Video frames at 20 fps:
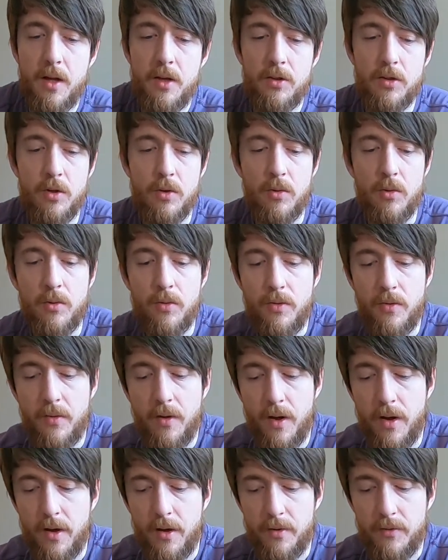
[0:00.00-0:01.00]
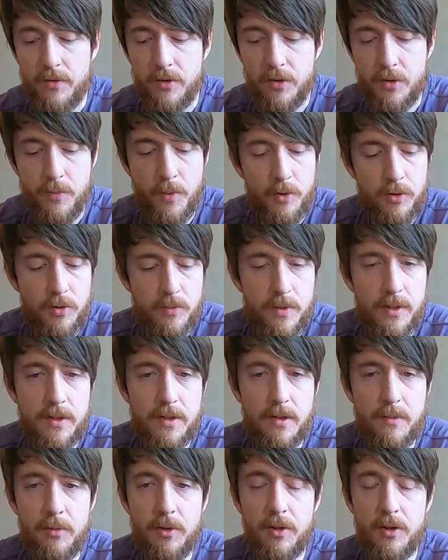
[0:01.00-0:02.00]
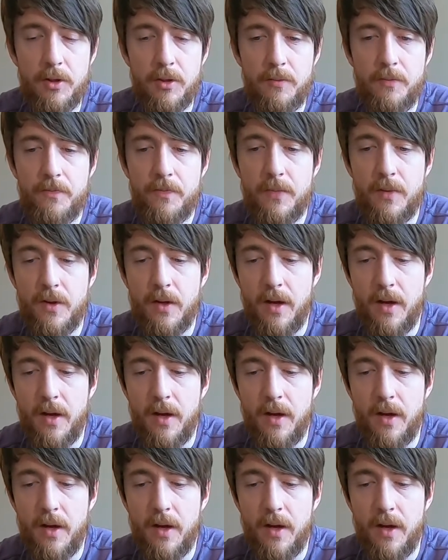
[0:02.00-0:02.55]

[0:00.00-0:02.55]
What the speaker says: So they're supposed to be similar.